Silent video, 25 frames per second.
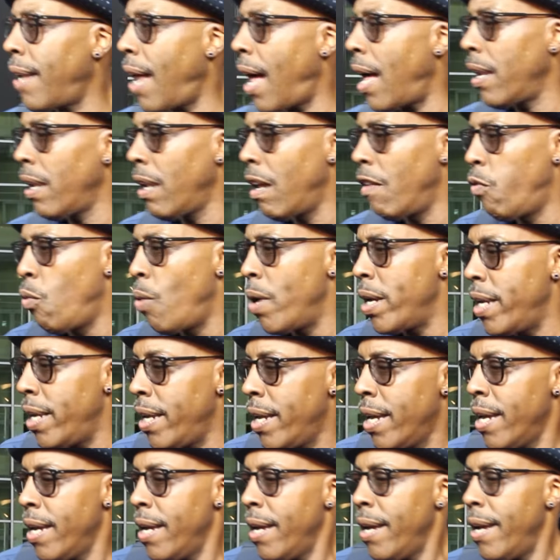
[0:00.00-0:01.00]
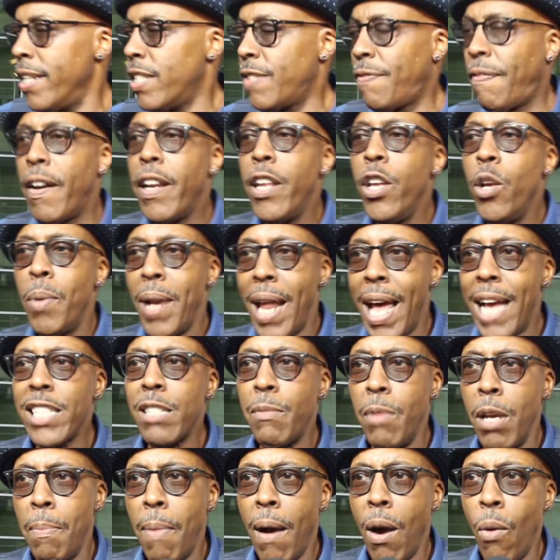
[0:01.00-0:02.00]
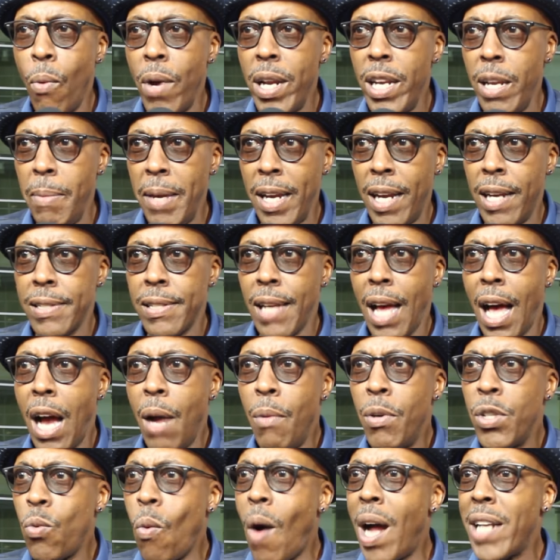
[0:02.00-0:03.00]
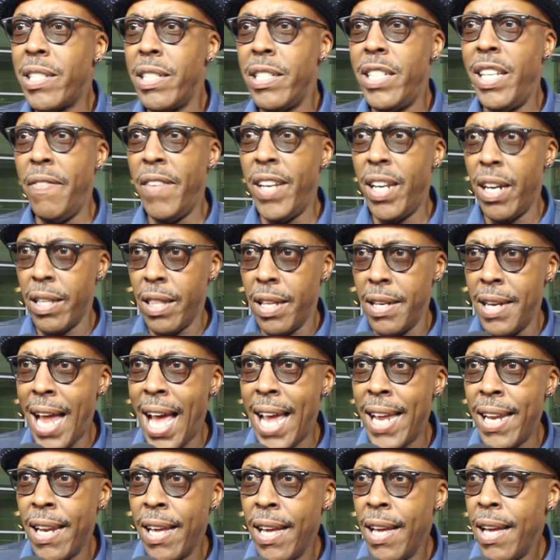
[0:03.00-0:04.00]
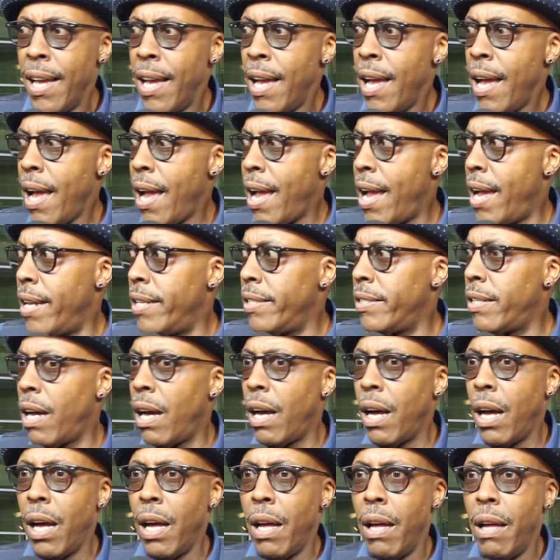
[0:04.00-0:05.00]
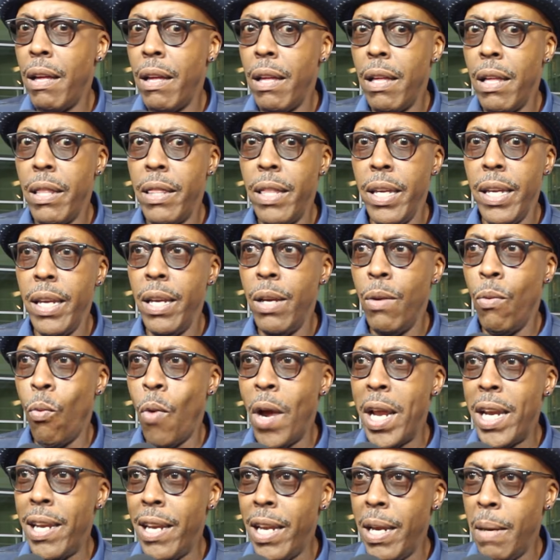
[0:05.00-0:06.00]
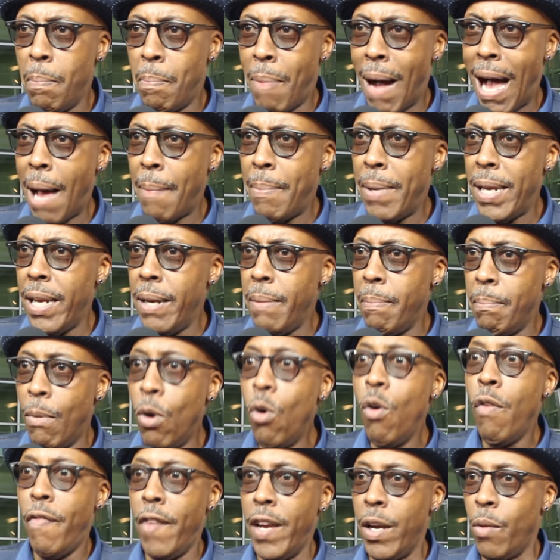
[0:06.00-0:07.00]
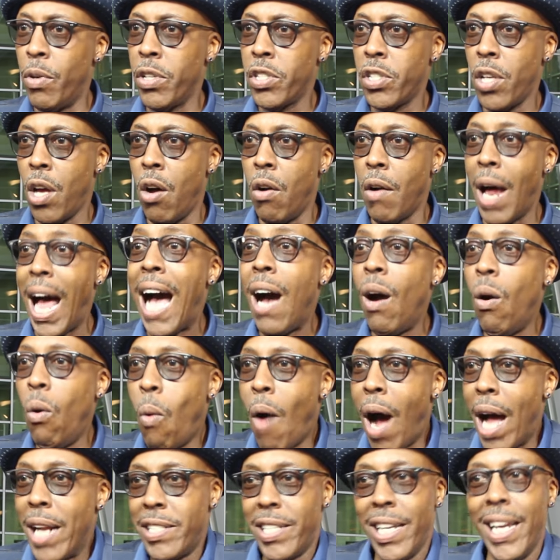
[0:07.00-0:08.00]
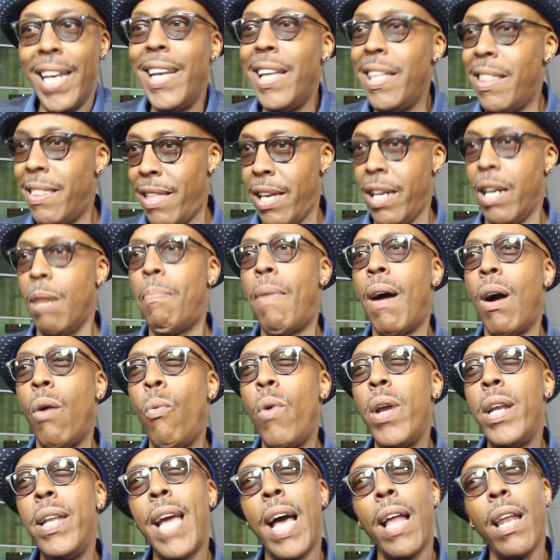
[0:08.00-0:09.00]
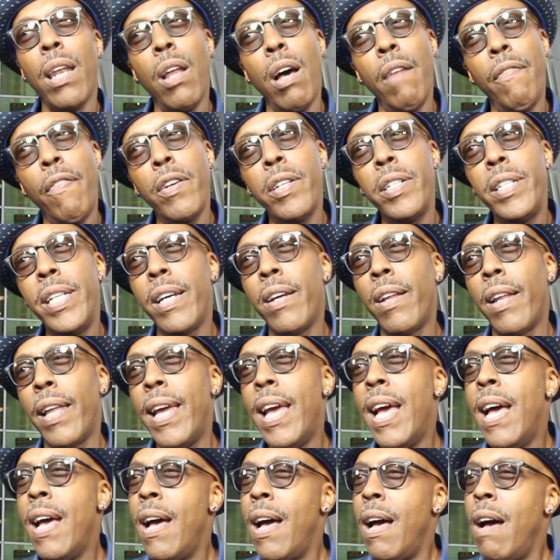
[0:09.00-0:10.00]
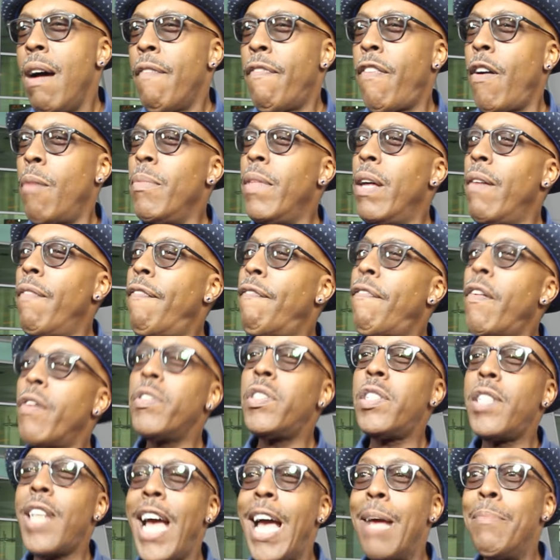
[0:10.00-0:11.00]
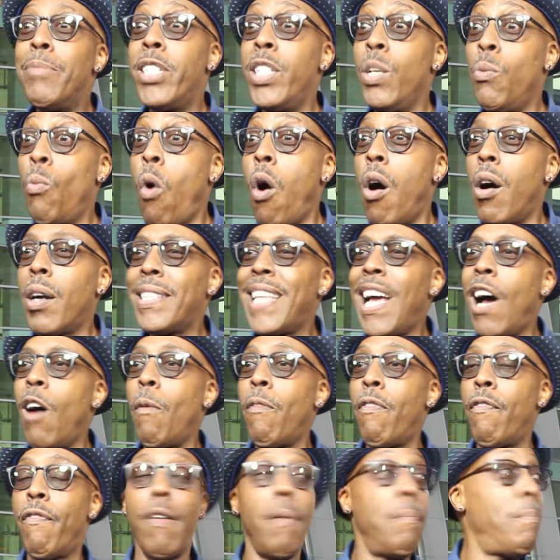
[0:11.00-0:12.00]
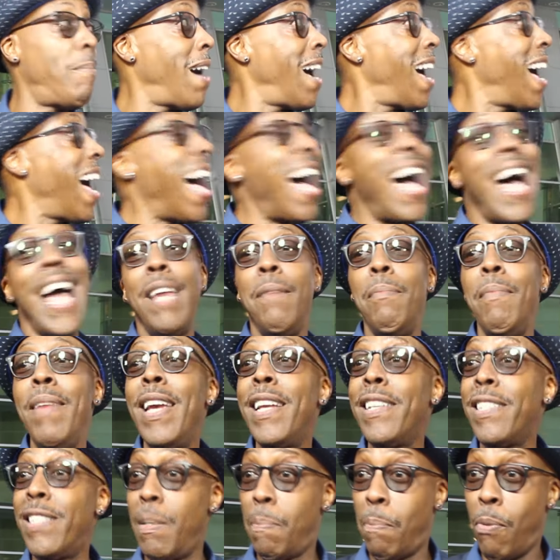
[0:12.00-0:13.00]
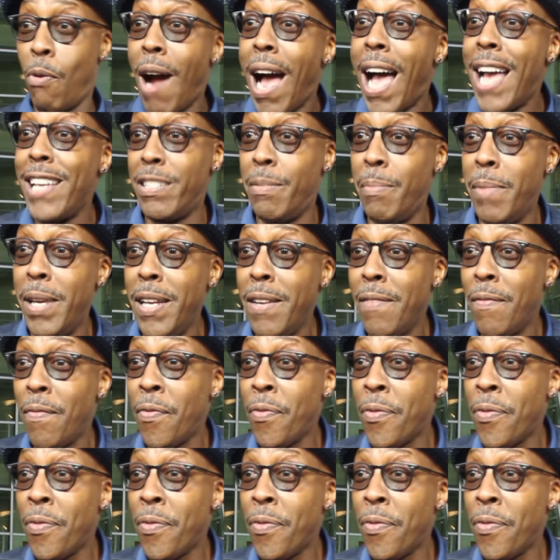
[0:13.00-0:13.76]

I love Whitney. It's funny you would ask me about Whitney because I was watching TV the other night and uh, the Whitney Bobby movie was on. I'll watch anything about Whitney. I love her dearly. From the first time she walked out from behind me and surprised me